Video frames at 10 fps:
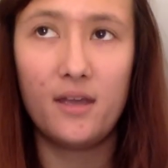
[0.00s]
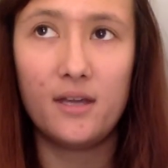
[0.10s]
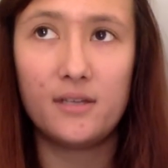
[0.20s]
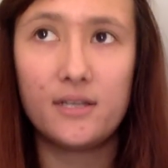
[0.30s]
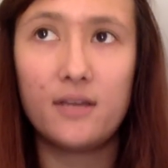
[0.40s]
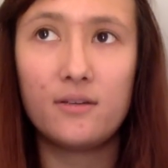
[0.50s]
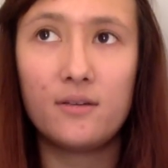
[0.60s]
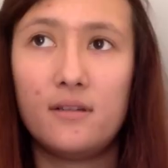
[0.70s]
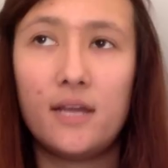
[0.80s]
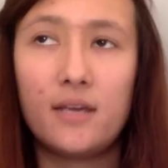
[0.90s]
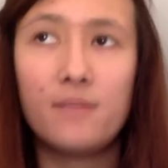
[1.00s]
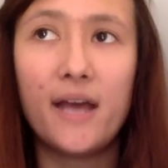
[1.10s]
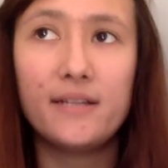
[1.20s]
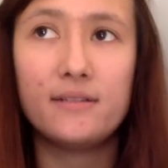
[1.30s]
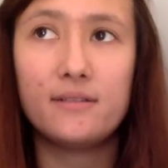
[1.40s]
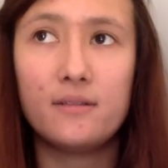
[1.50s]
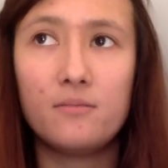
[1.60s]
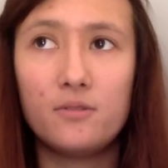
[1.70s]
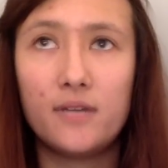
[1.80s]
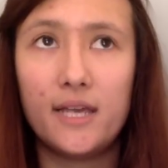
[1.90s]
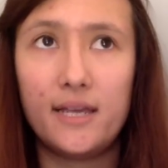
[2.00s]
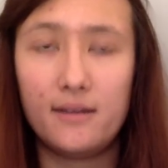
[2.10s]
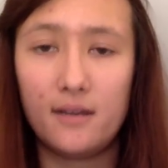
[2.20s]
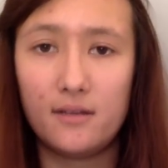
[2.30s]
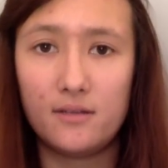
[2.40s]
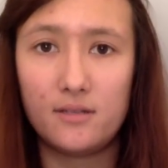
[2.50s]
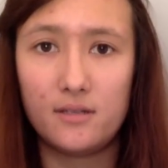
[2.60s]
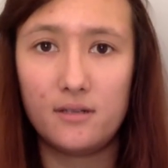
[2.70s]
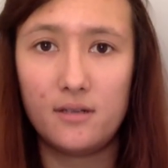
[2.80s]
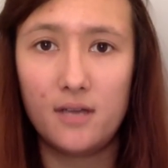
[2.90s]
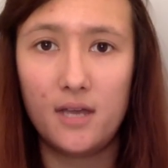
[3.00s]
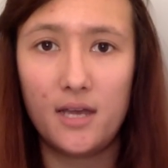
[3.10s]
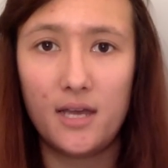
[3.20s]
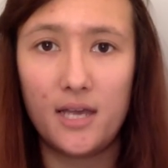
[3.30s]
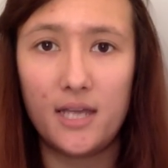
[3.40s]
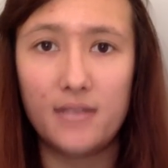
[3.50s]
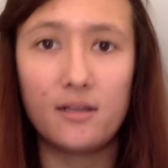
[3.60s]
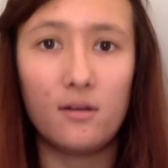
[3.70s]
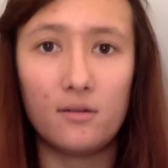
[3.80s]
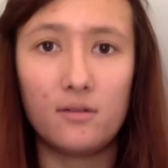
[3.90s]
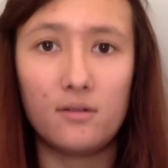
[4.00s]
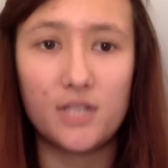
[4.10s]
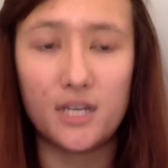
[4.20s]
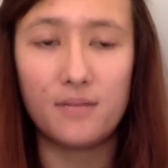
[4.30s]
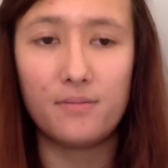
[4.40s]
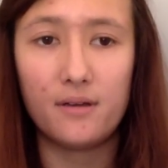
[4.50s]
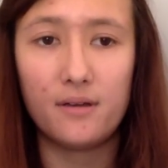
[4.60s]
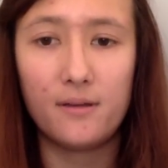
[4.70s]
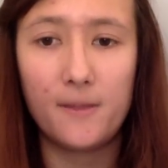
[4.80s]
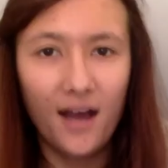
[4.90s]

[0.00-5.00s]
so compared to someone in London, it's a lot cheaper.